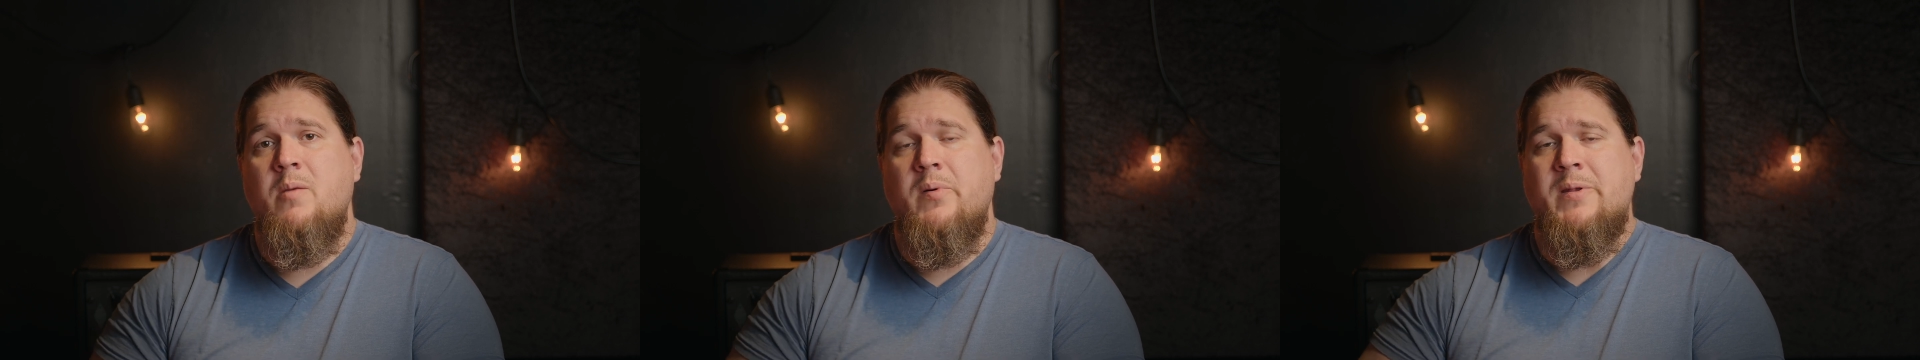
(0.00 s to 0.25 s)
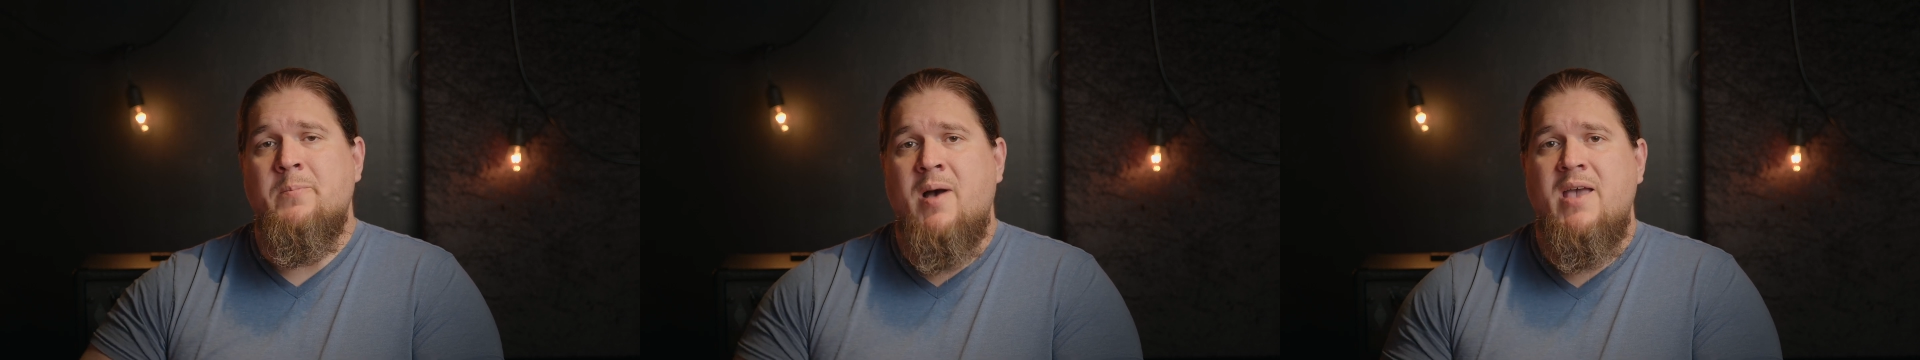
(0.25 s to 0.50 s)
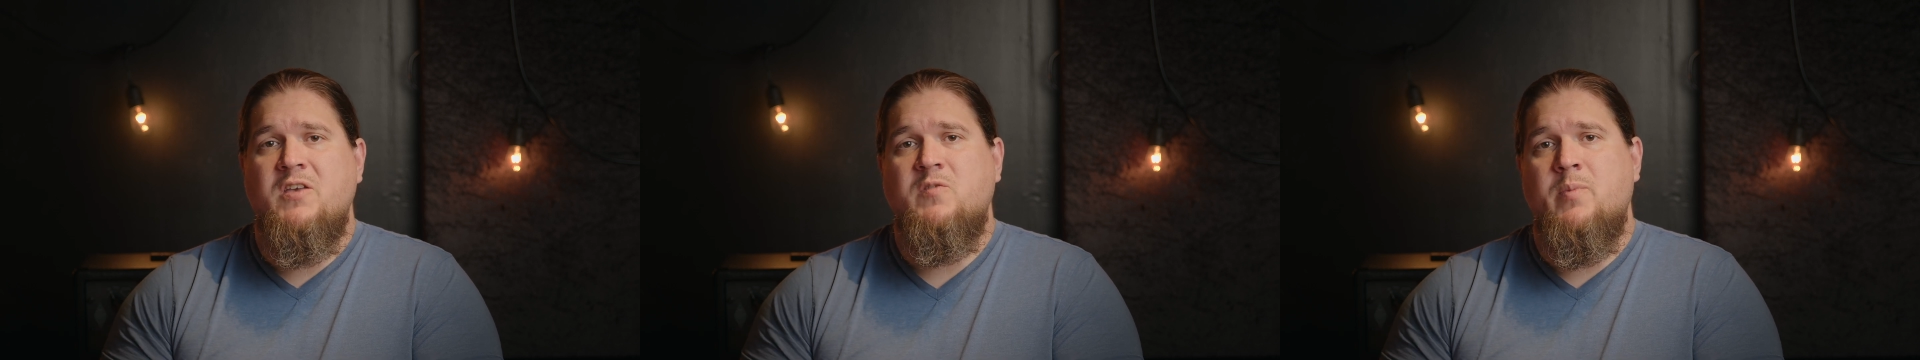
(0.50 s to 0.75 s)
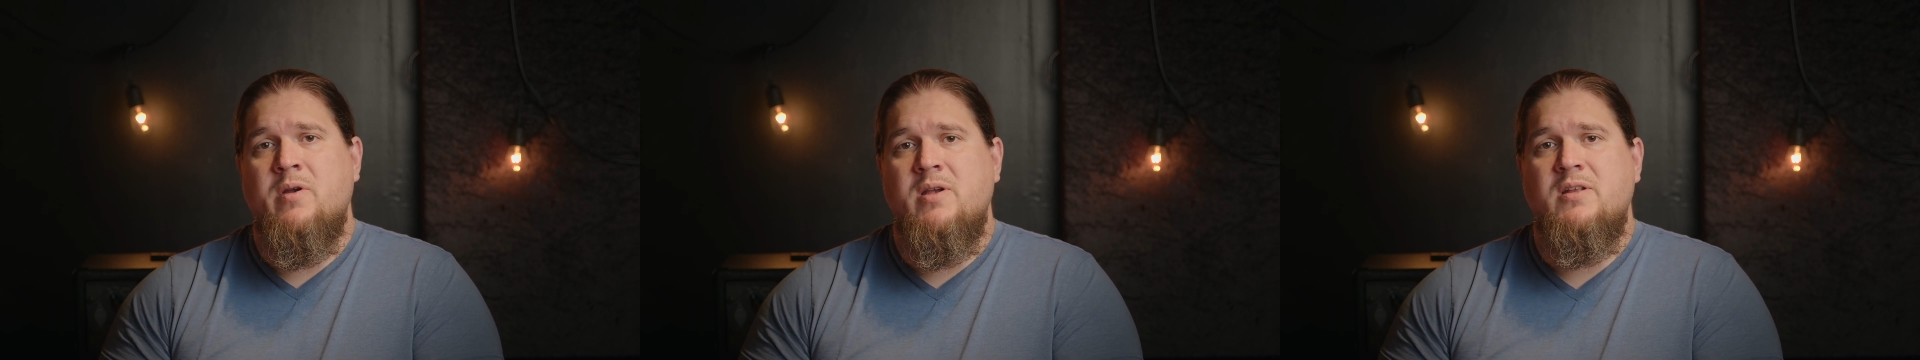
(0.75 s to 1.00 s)
but in my
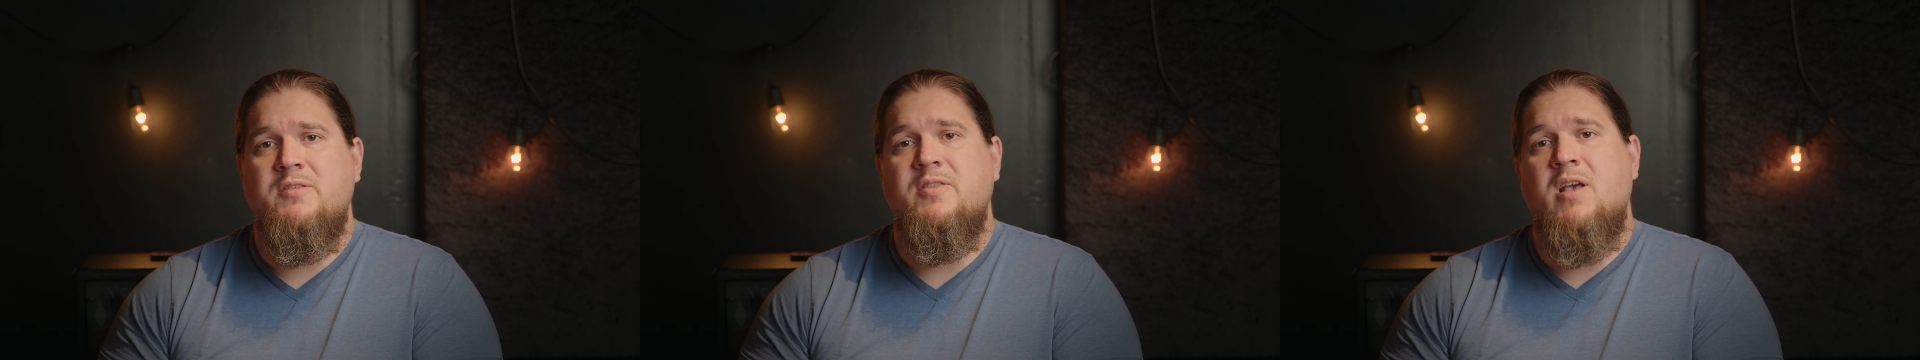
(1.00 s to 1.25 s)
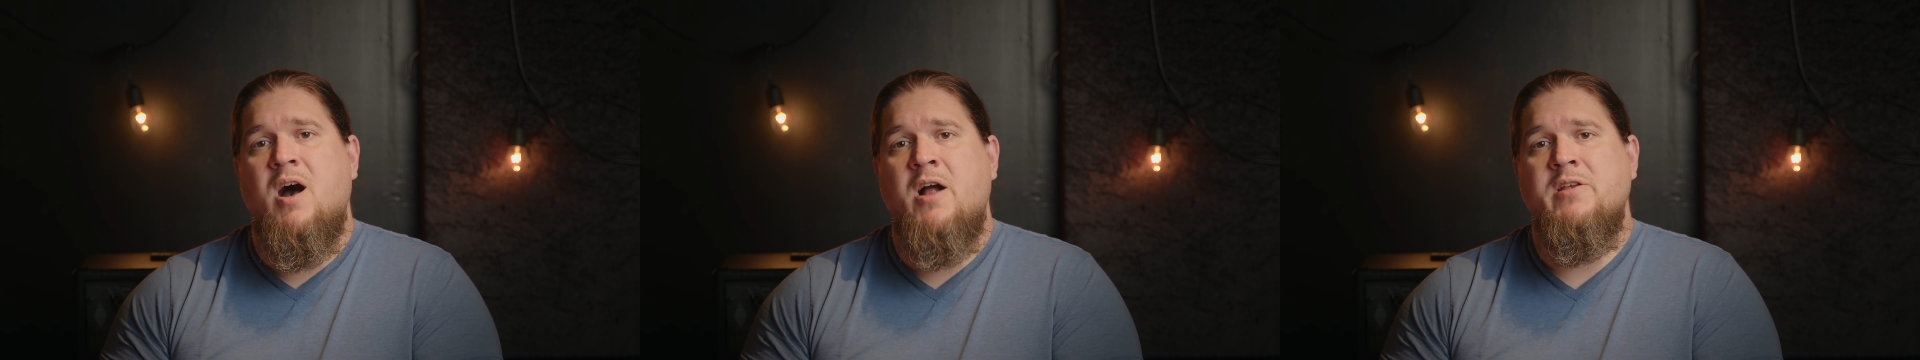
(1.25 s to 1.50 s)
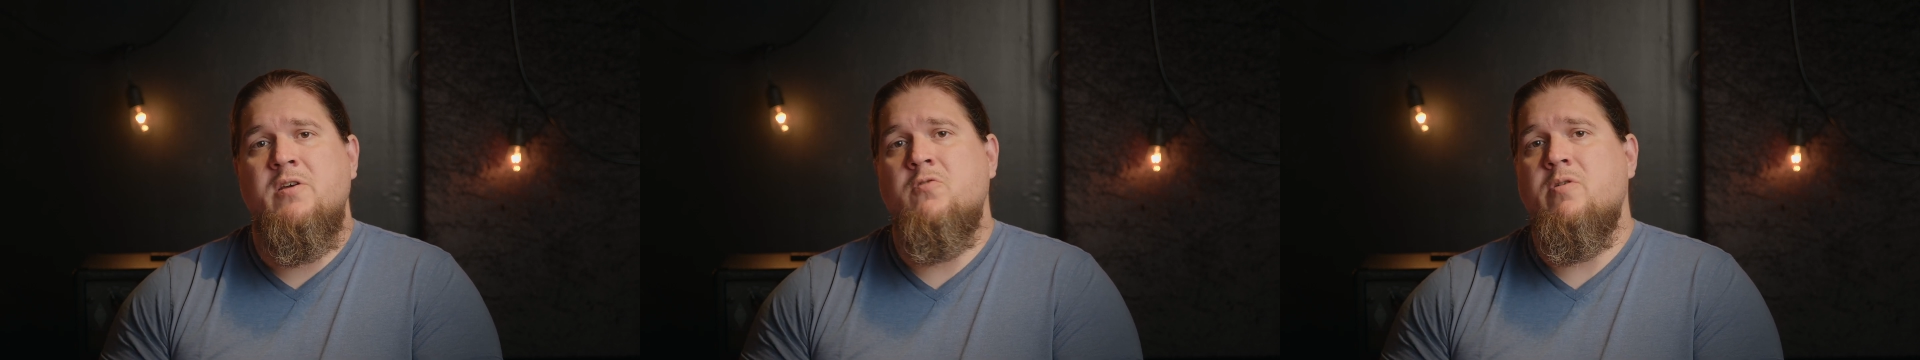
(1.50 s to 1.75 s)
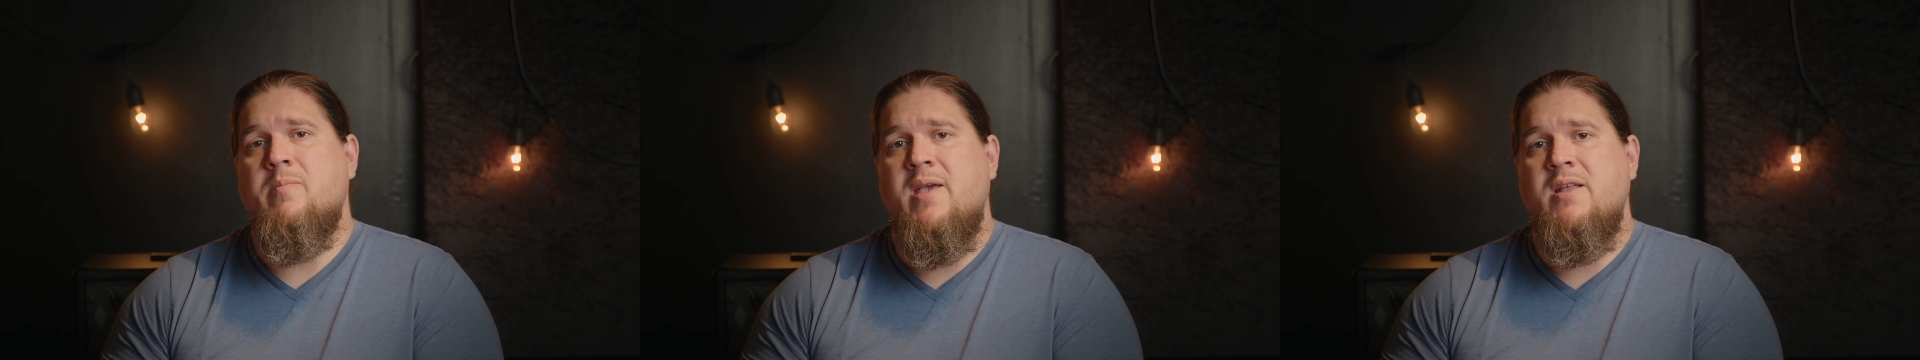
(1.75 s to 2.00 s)
experience, the audio
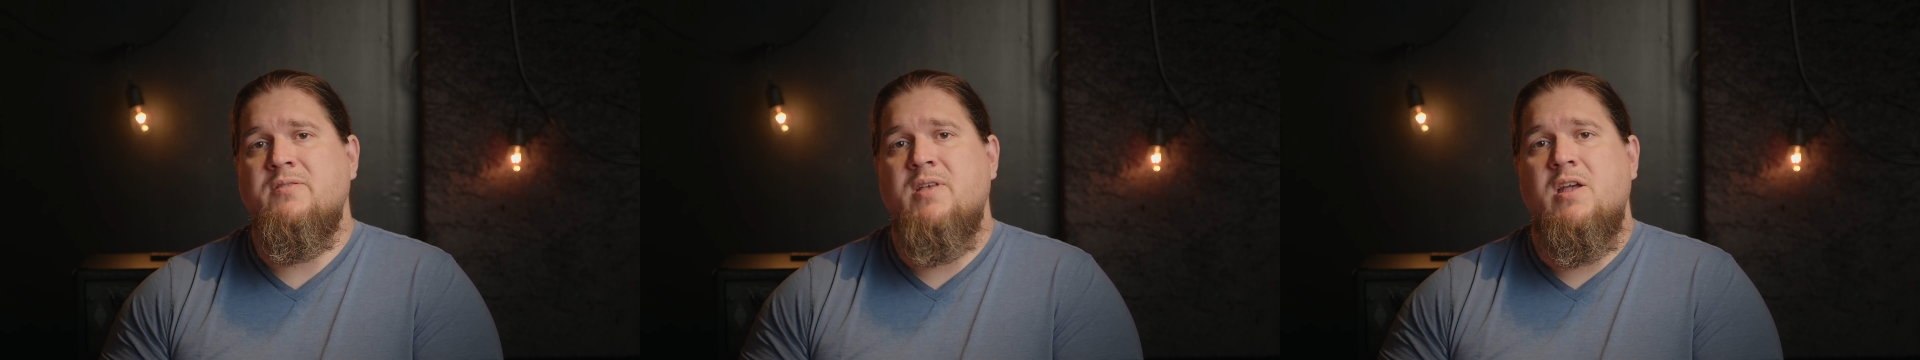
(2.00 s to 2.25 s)
remains